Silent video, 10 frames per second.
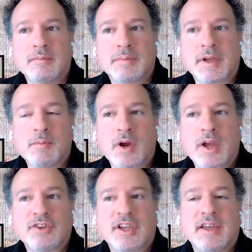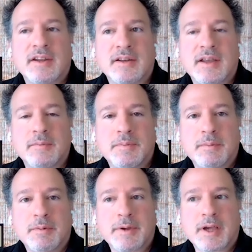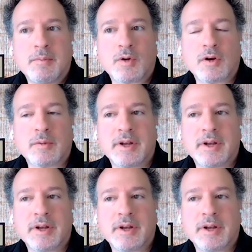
become more educated and people become more